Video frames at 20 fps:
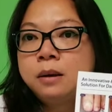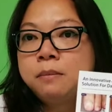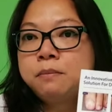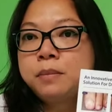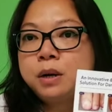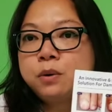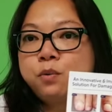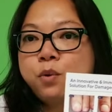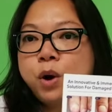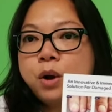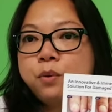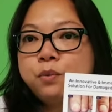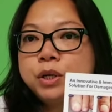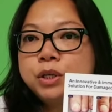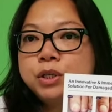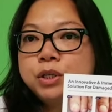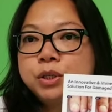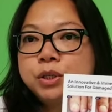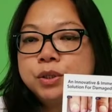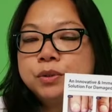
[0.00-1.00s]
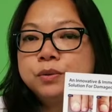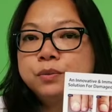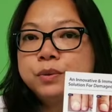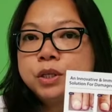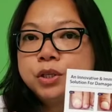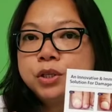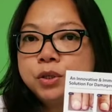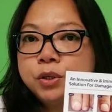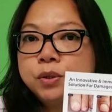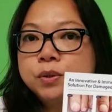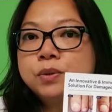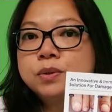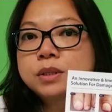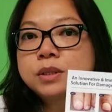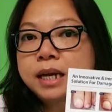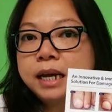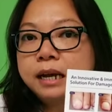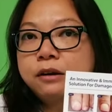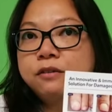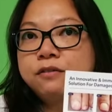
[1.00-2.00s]
But what we do, we use
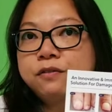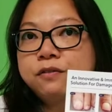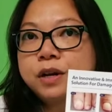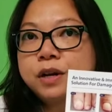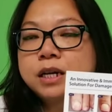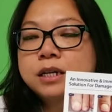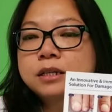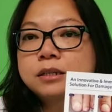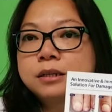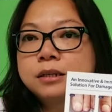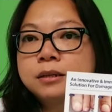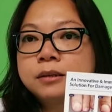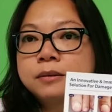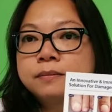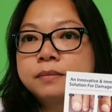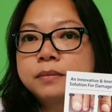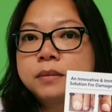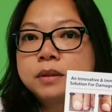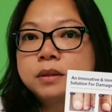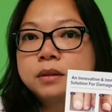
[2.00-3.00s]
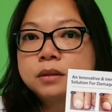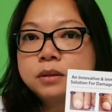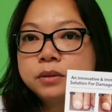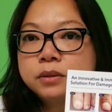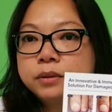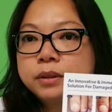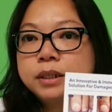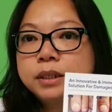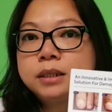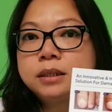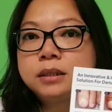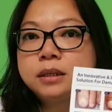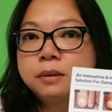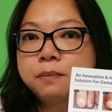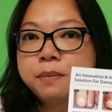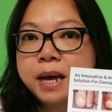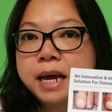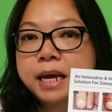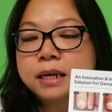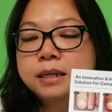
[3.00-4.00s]
KeryFlex during the,
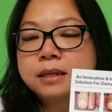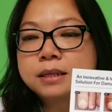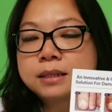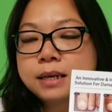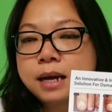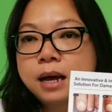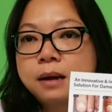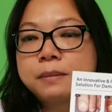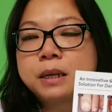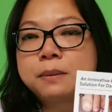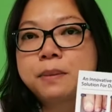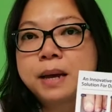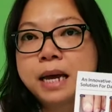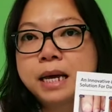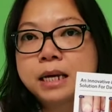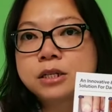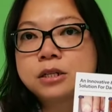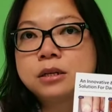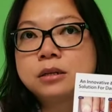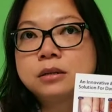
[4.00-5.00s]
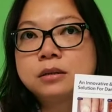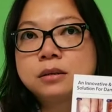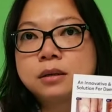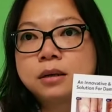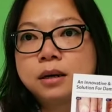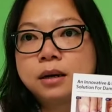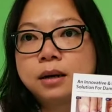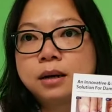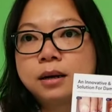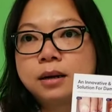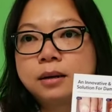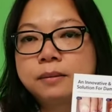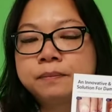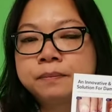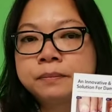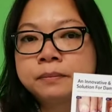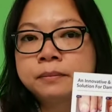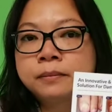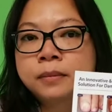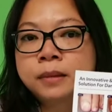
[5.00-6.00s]
the time the patient uh,
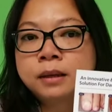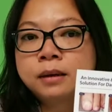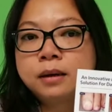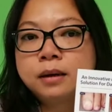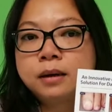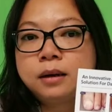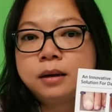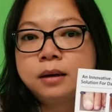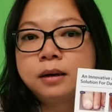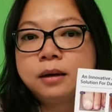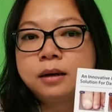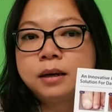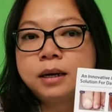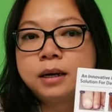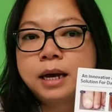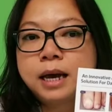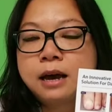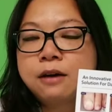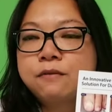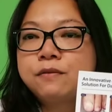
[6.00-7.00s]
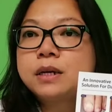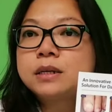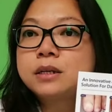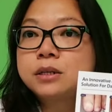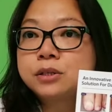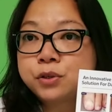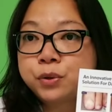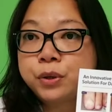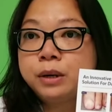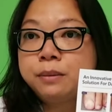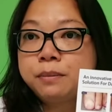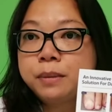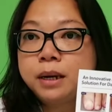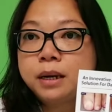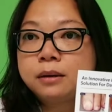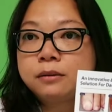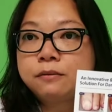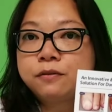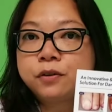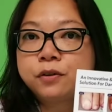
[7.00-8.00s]
uh, having the
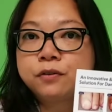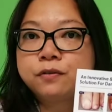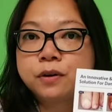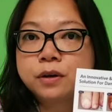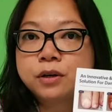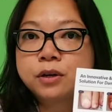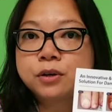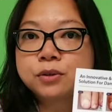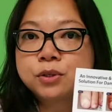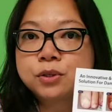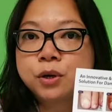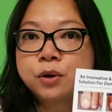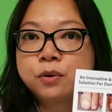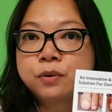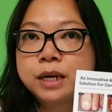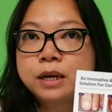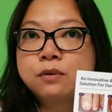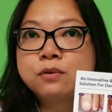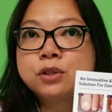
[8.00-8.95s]
treatment for fungal toenail.